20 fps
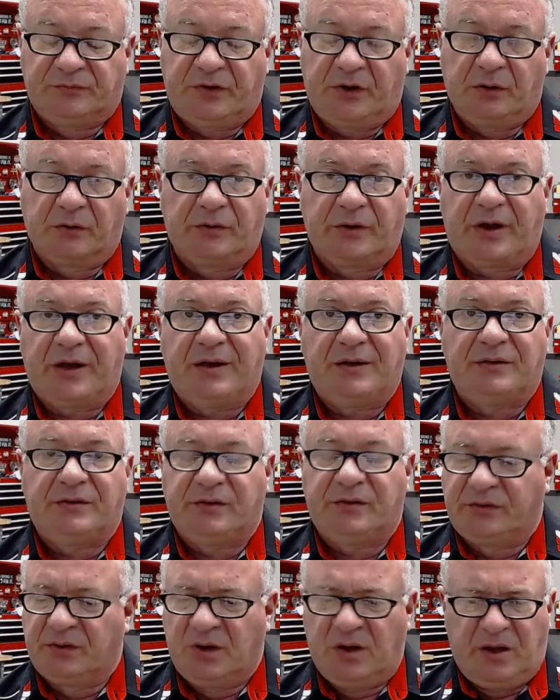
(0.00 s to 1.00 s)
feeler
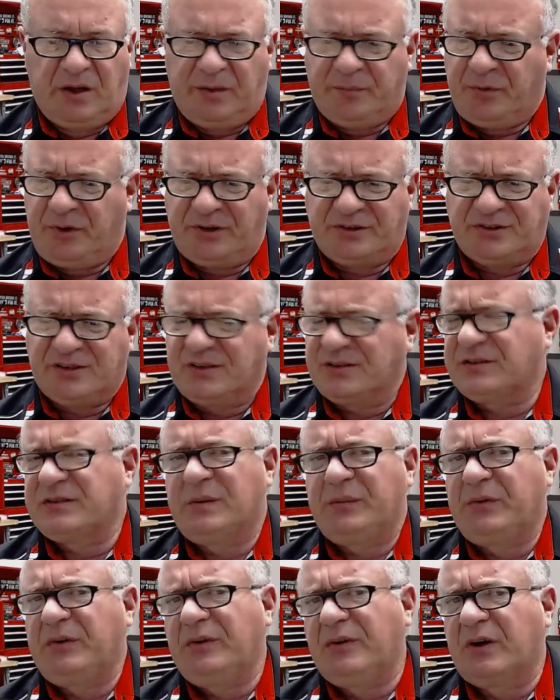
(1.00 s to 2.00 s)
gauges, but it's not
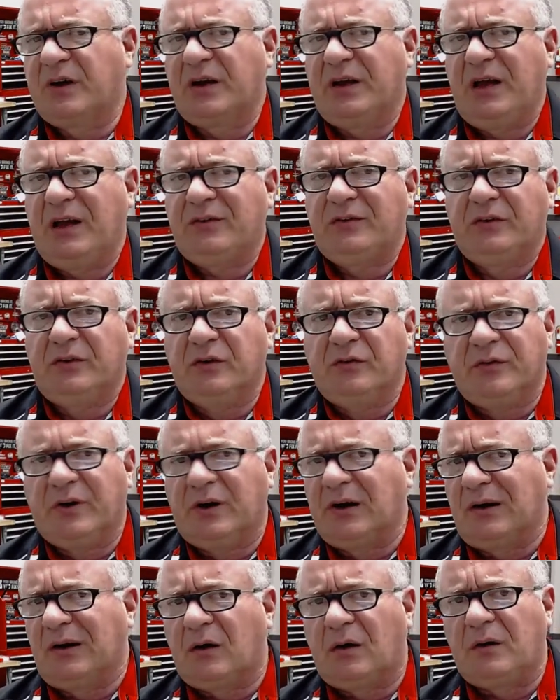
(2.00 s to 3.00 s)
something you're going to have to do
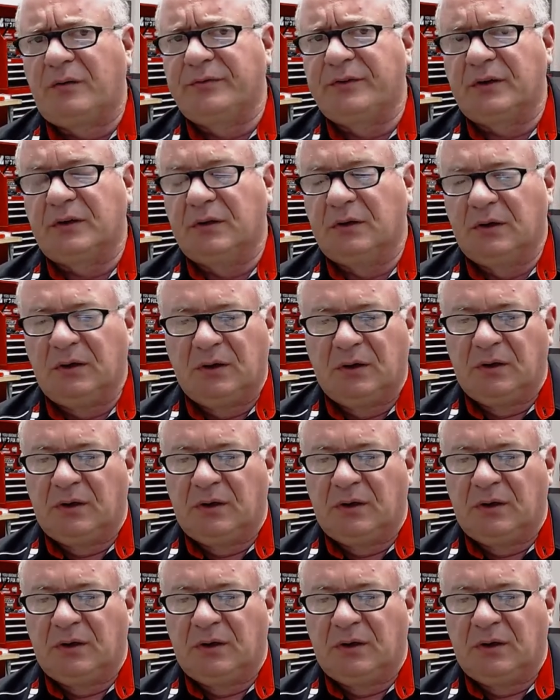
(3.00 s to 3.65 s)
very often.